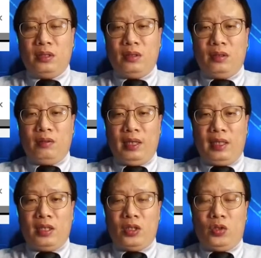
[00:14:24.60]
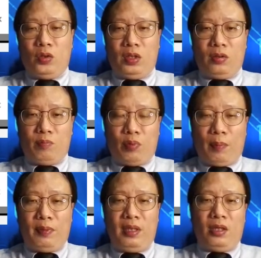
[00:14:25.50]
right, to
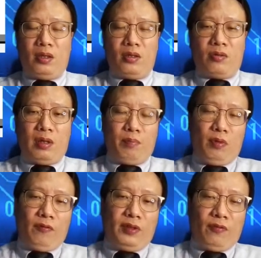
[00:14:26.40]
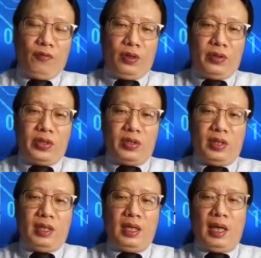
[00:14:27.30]
properly construct both the
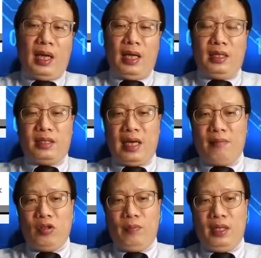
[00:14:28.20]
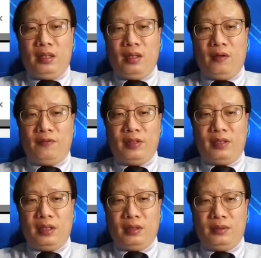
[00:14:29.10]
frequency and the time domain of the
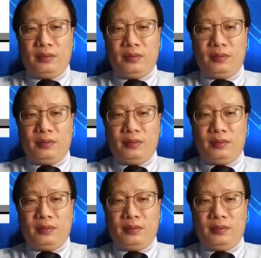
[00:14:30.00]
signal.